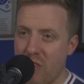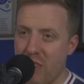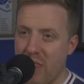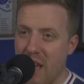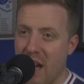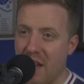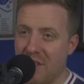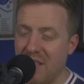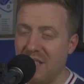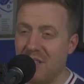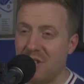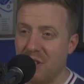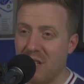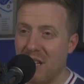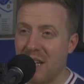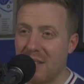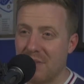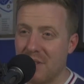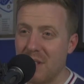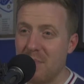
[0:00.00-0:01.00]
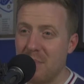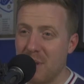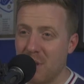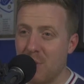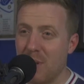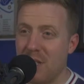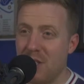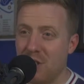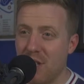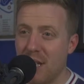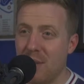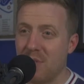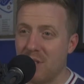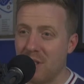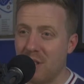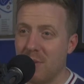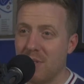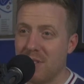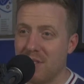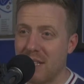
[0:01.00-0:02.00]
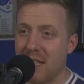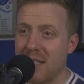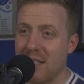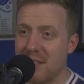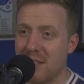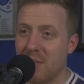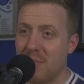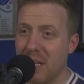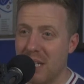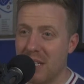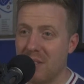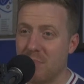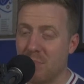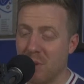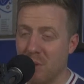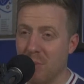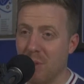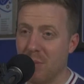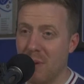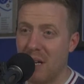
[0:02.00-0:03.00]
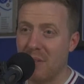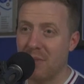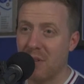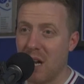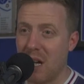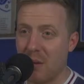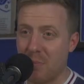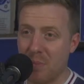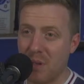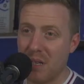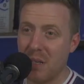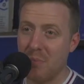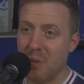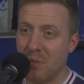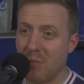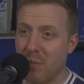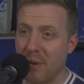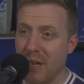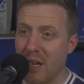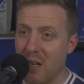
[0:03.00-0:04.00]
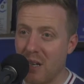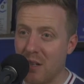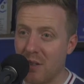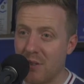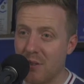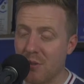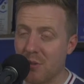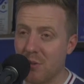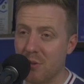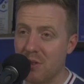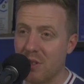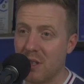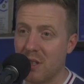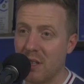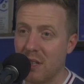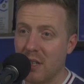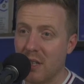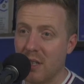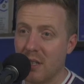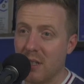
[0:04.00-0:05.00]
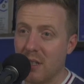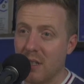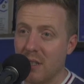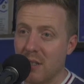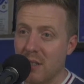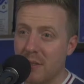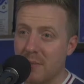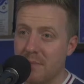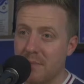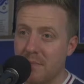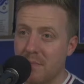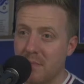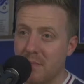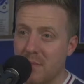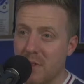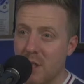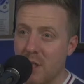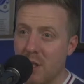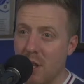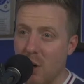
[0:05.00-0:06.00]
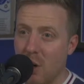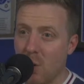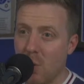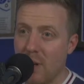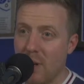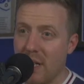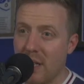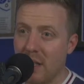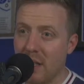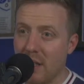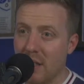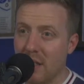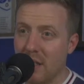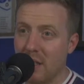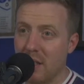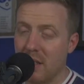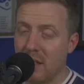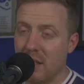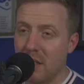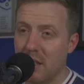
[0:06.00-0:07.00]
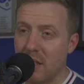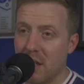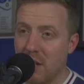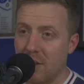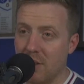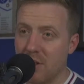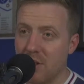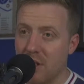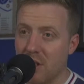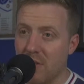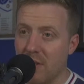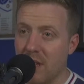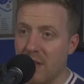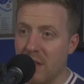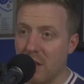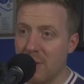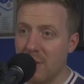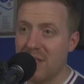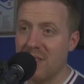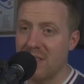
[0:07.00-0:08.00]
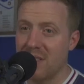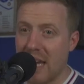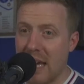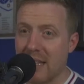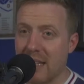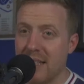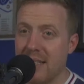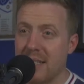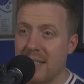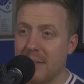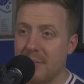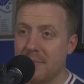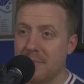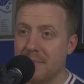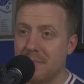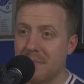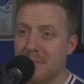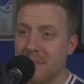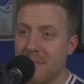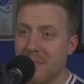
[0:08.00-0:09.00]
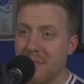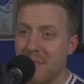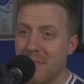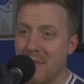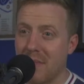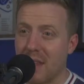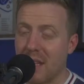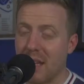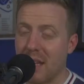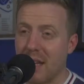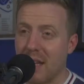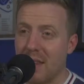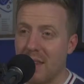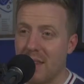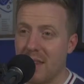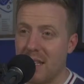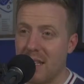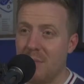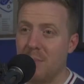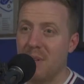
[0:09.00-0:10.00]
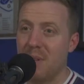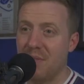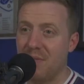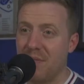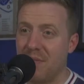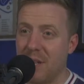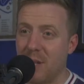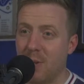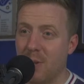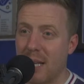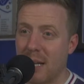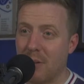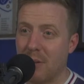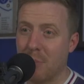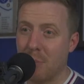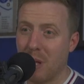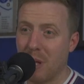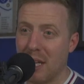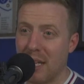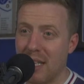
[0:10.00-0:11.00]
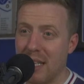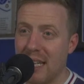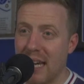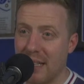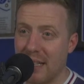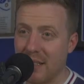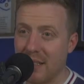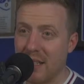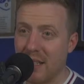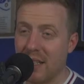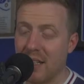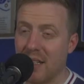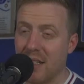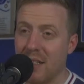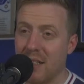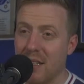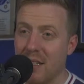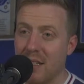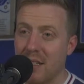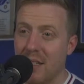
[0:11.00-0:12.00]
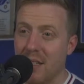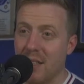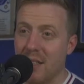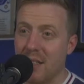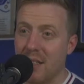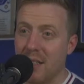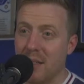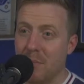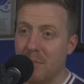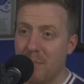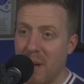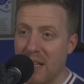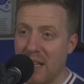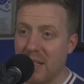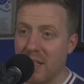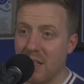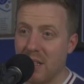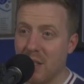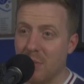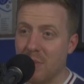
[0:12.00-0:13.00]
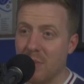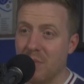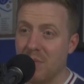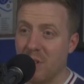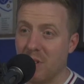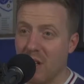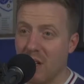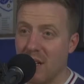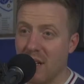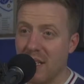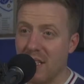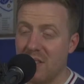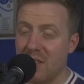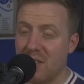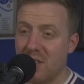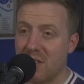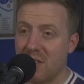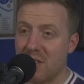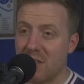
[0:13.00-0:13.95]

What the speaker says: I think between James and Lewis Skelly is the biggest problem I've got. I'd play probably Arnold, Colwill, Konza and Lewis Skelly. Then in midfield, I would play Gallagher, Bellingham and Rice.